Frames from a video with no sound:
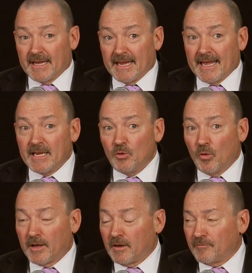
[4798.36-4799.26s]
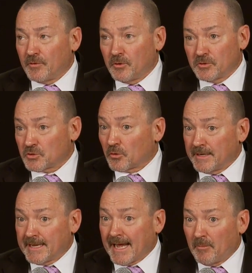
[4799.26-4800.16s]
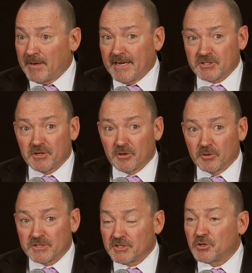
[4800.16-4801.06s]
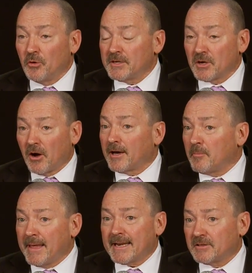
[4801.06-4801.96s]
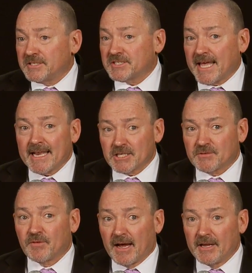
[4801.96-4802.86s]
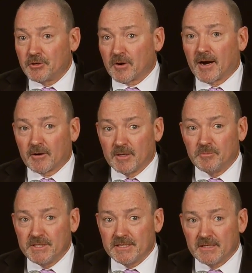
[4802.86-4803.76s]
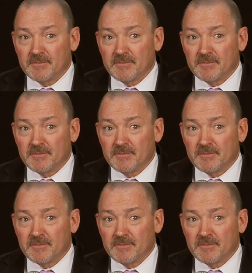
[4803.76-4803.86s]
any one of those or any combination of those is going to automatically satisfy your RMD.